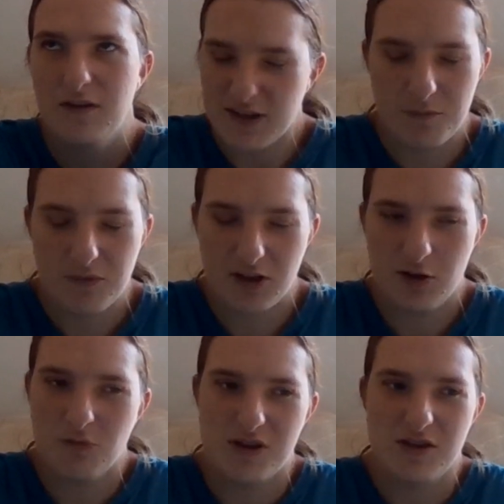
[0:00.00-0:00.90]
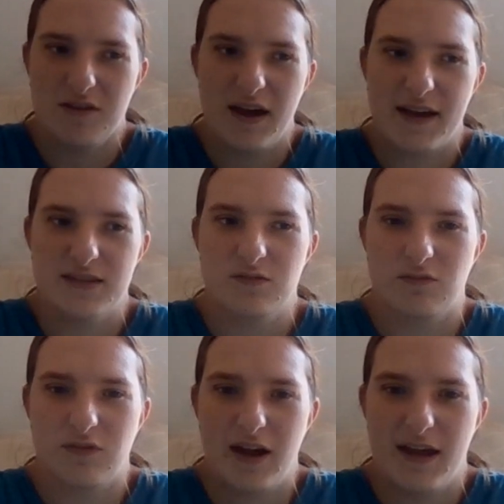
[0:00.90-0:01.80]
Comment down below what you guys
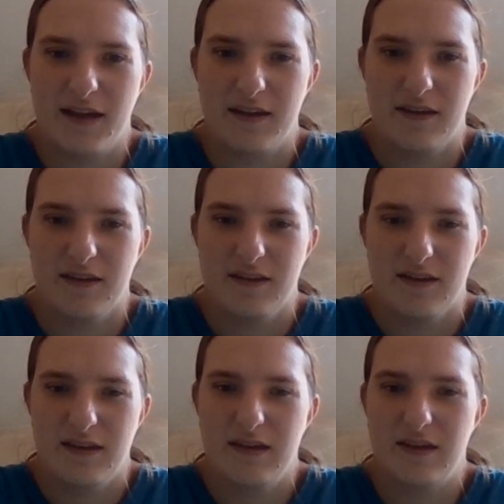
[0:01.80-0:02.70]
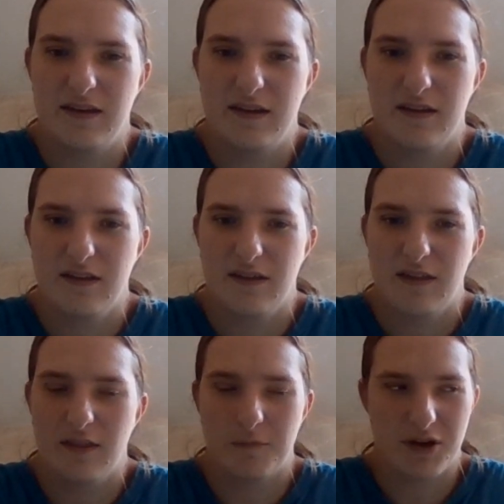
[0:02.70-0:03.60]
read in
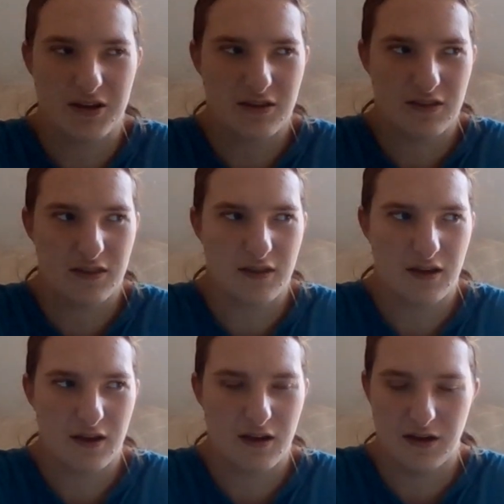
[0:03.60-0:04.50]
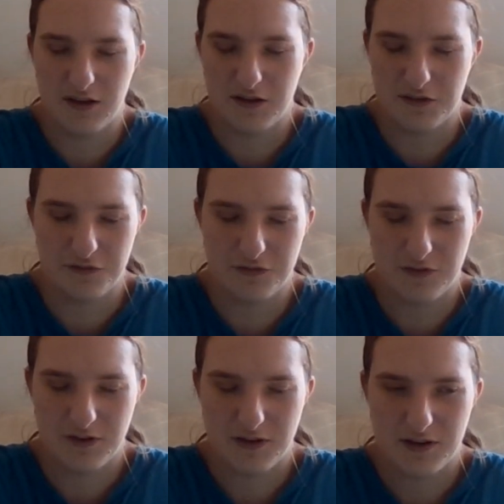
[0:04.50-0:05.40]
the month of
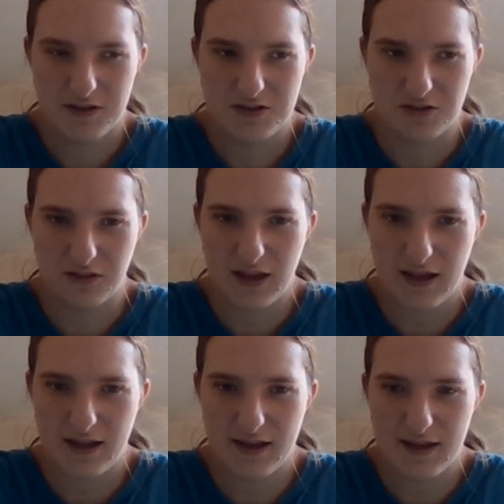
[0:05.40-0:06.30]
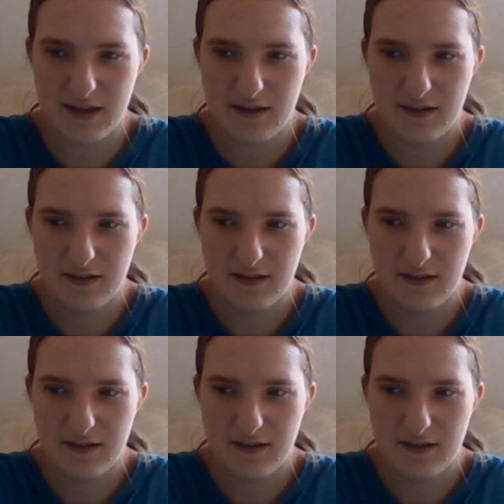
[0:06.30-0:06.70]
July.